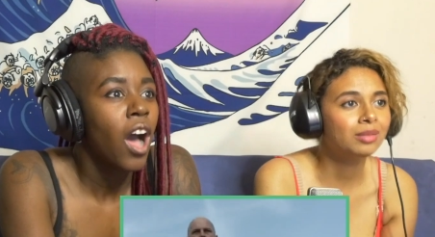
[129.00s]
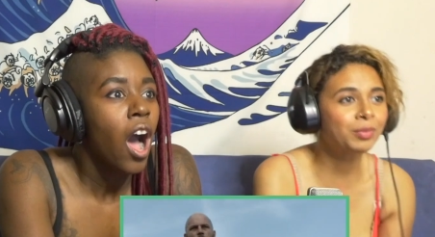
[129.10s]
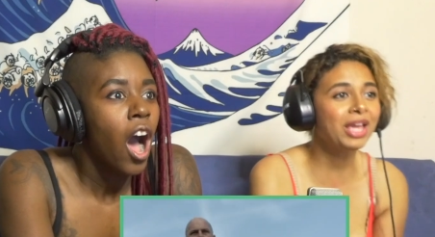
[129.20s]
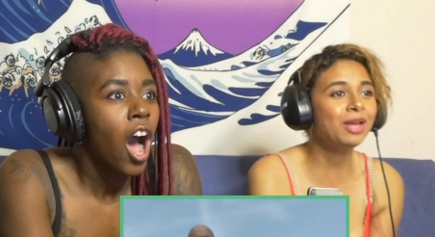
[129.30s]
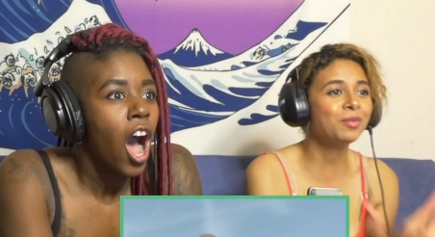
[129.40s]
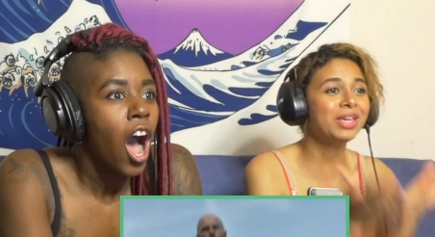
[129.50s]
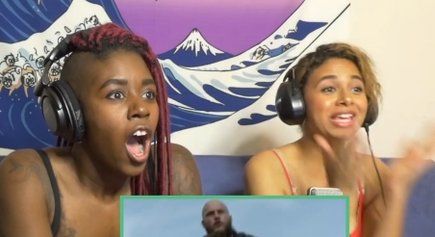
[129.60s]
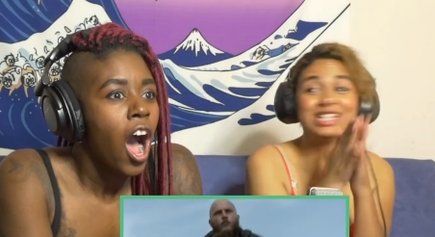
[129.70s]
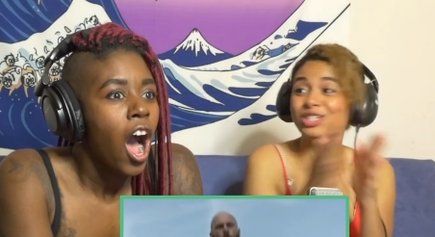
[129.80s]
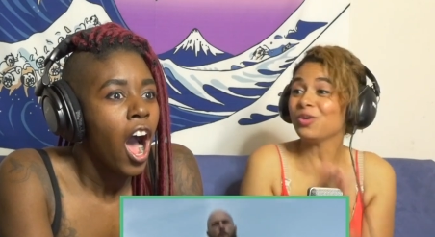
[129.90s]
Speaker 1: Baby,
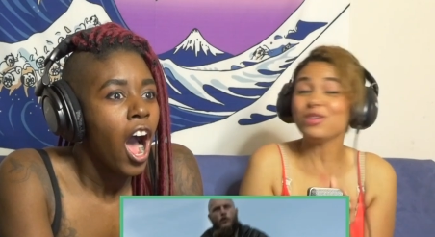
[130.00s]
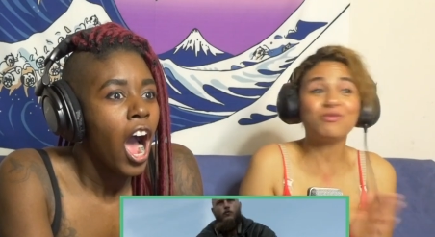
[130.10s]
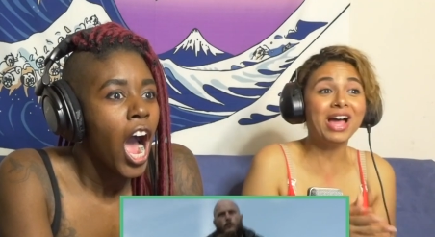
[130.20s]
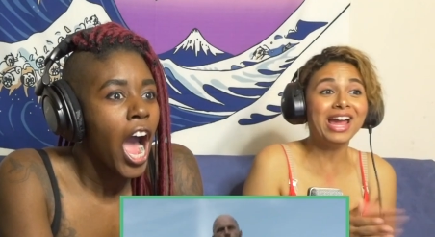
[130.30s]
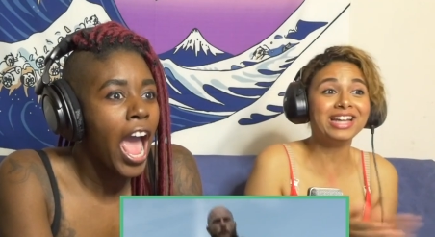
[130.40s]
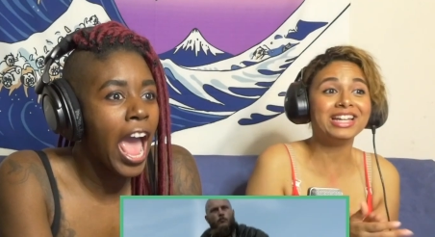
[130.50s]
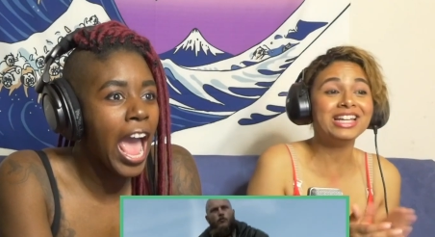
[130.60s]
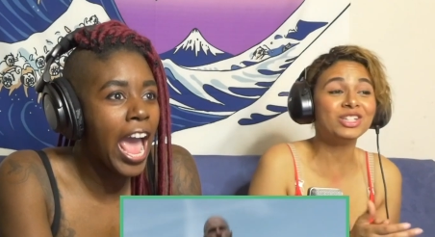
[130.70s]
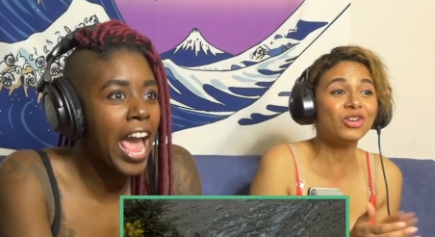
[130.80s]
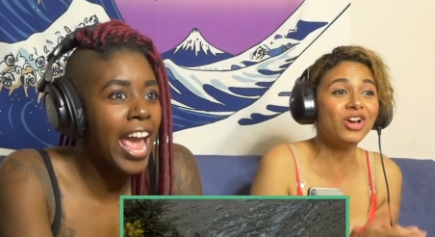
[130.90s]
he's doing fine. Hey,
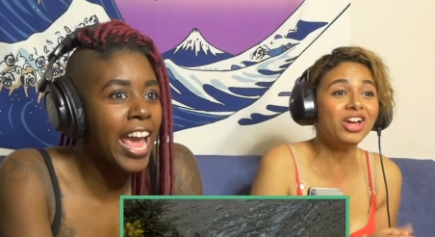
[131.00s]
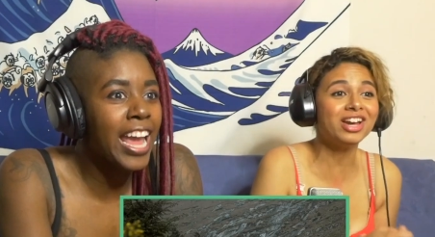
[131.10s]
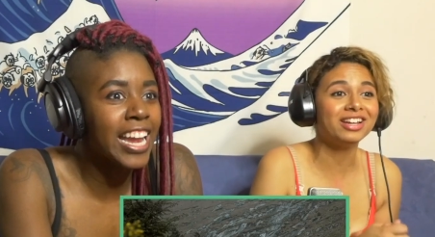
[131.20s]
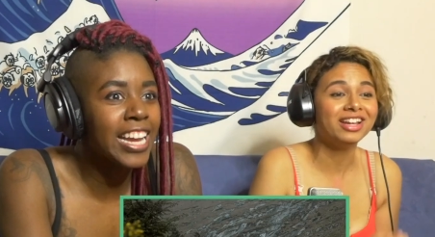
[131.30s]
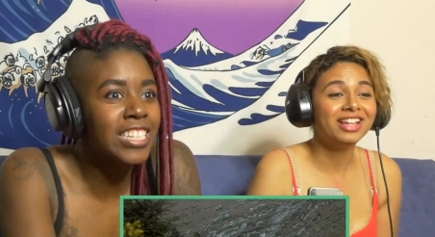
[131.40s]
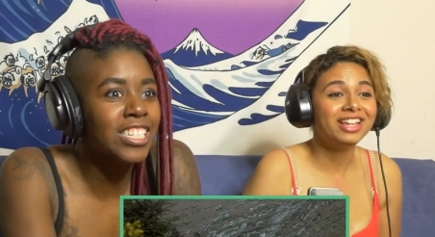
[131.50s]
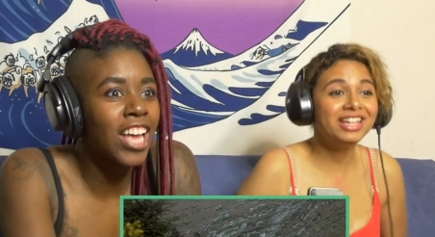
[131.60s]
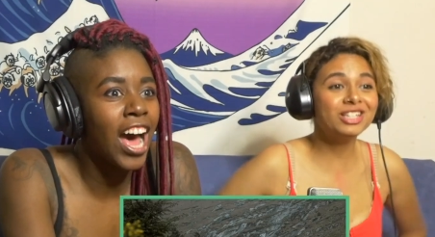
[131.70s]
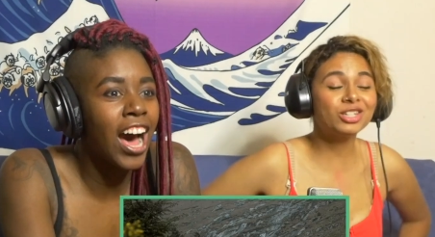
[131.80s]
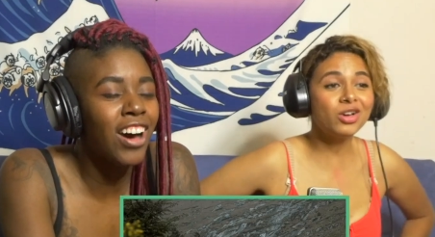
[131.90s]
he's good. He is.
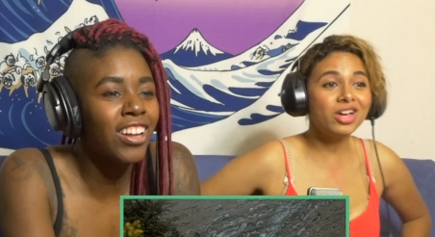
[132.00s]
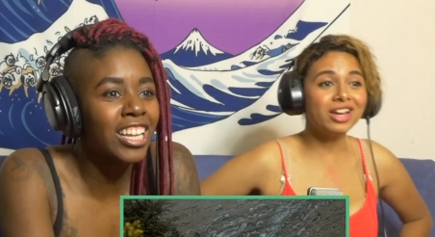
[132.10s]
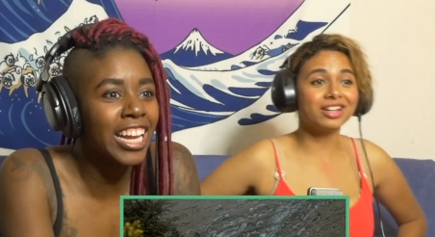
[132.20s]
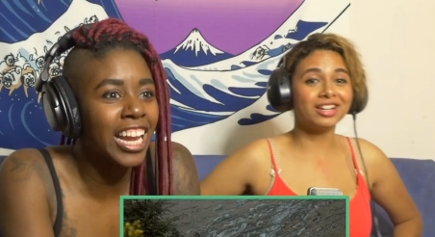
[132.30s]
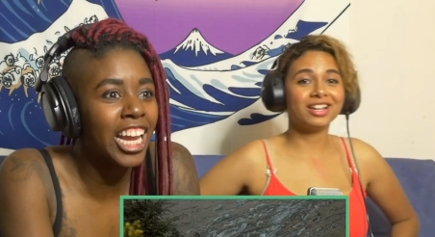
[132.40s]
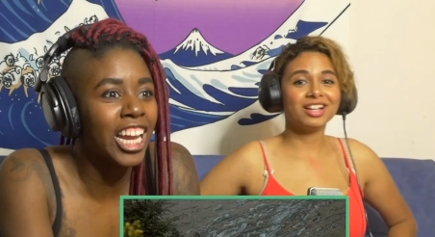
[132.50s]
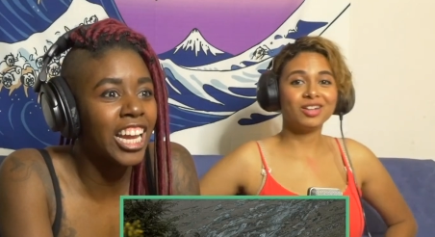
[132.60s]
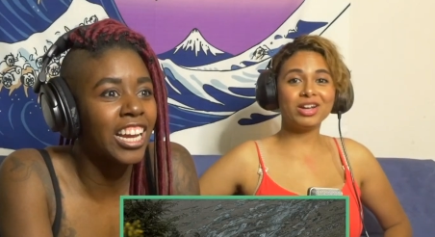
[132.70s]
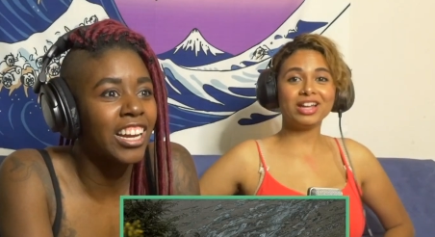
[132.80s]
He's healthy. good.